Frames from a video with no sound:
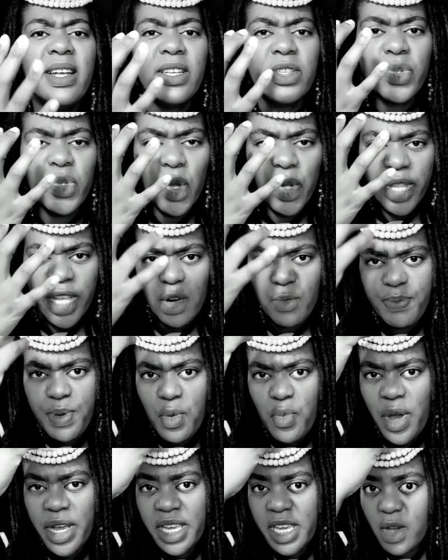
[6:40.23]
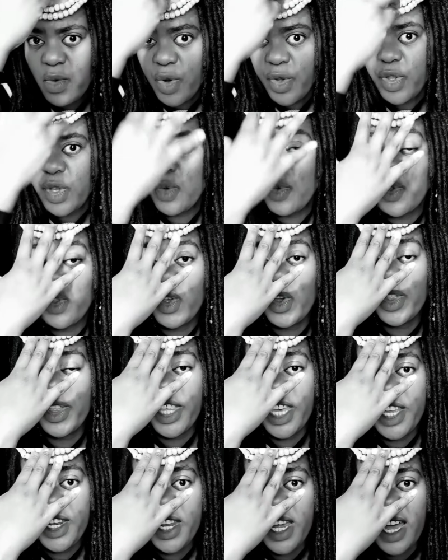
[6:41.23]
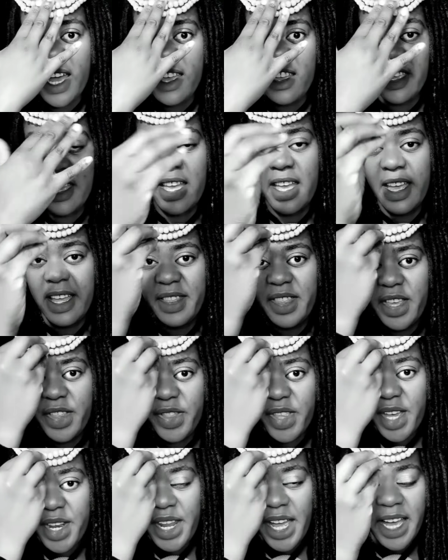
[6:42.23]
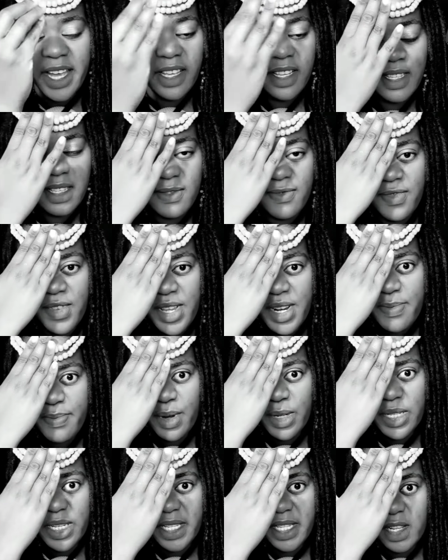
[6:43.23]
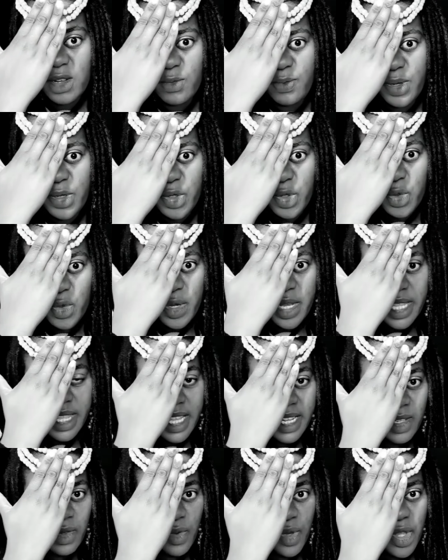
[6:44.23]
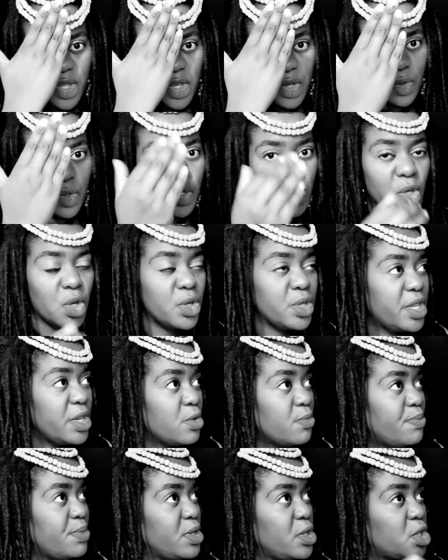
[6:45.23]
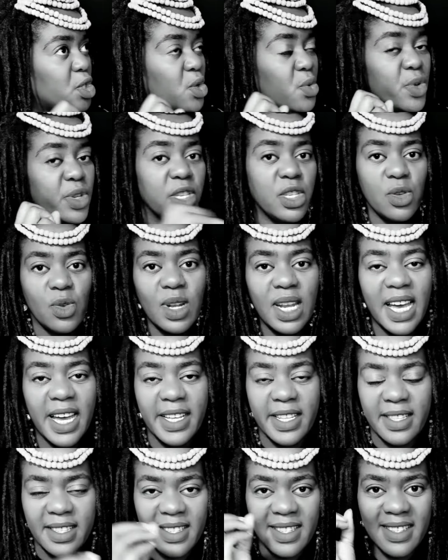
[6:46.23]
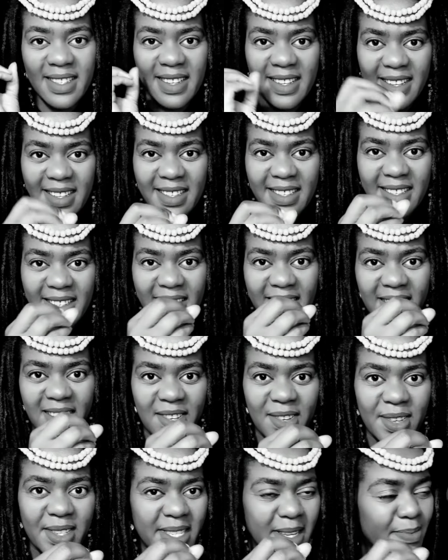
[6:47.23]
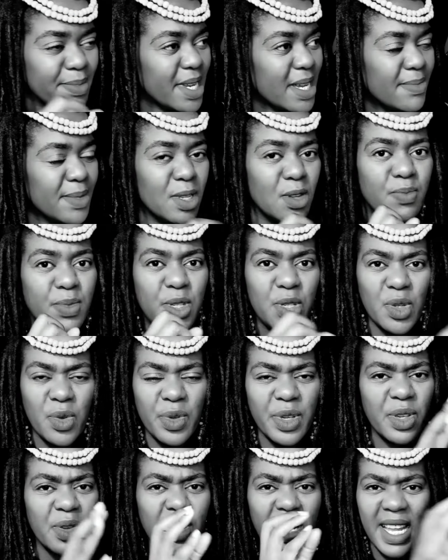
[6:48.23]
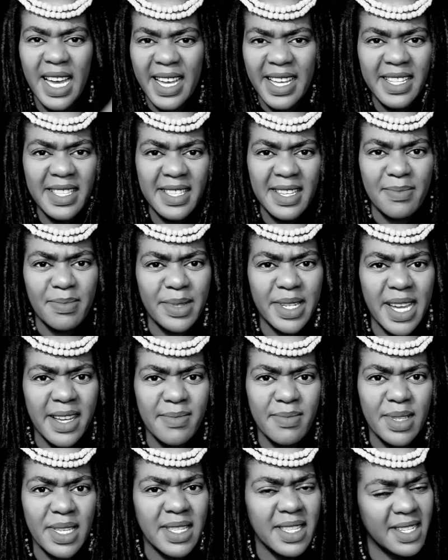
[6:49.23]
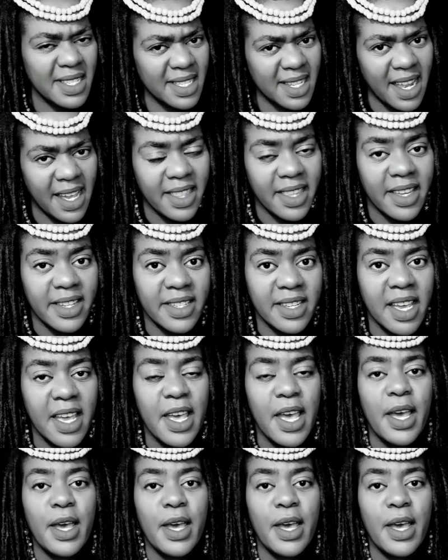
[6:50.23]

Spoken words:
So they'll be working with you with your third eye. The third eye is very important. They'll be doing that with you. So they'll be showing you lights. You know, sometimes they'll be showing you lights, sometimes things like that,